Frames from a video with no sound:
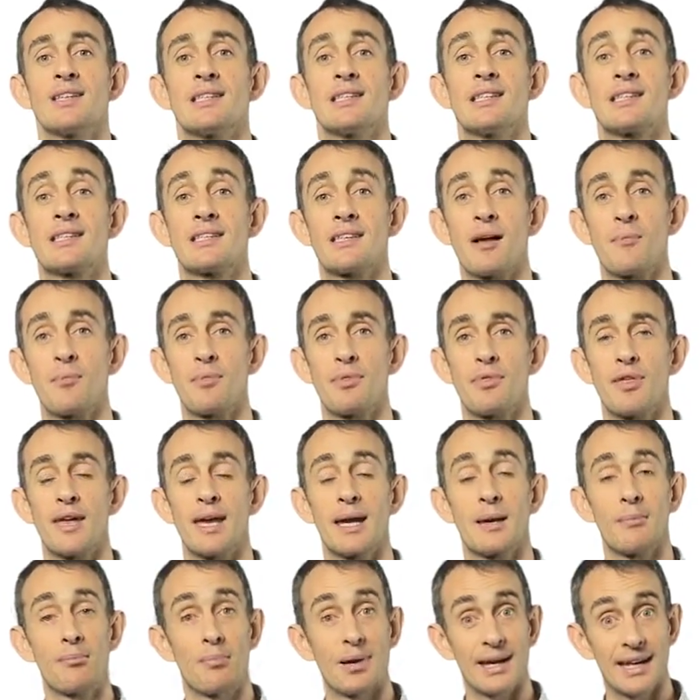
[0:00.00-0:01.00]

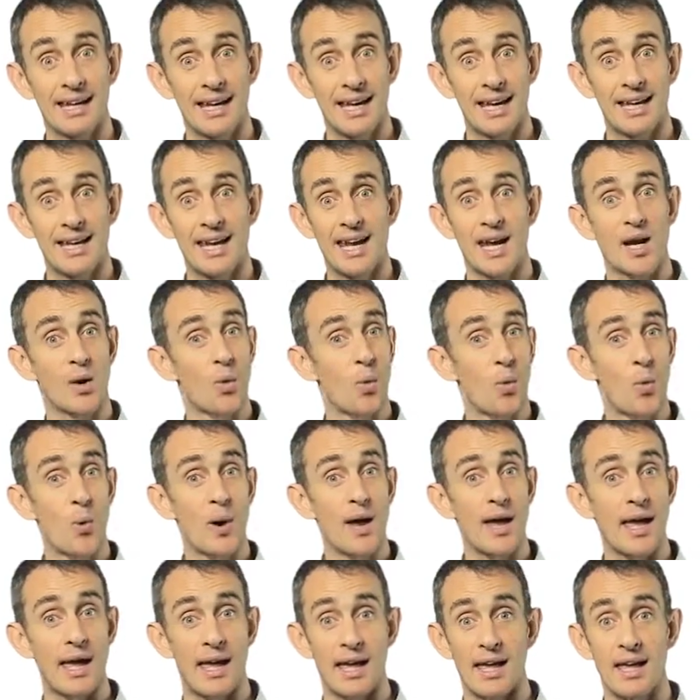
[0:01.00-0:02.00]
something beginning
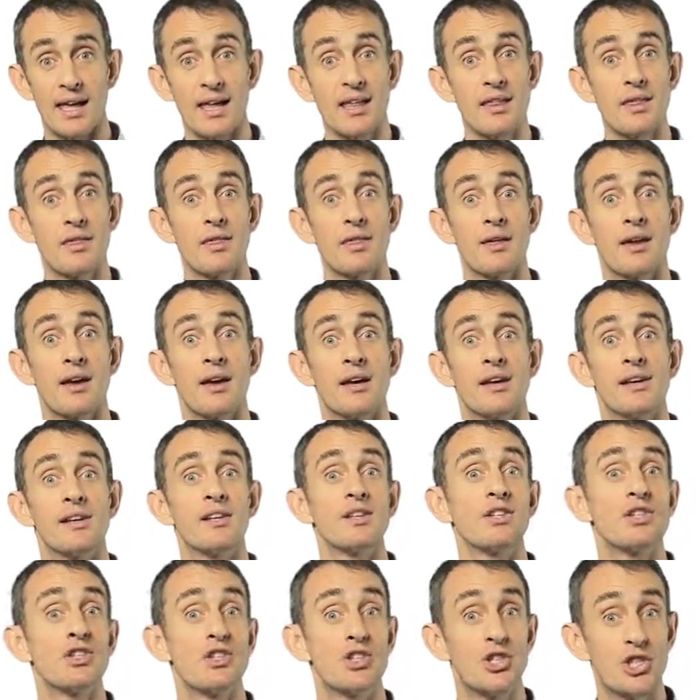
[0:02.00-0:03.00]
with
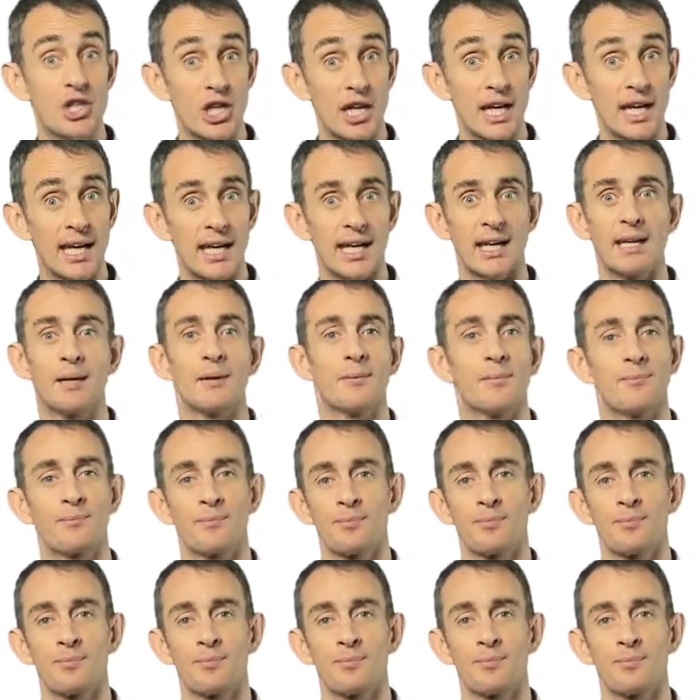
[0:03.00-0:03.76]
G.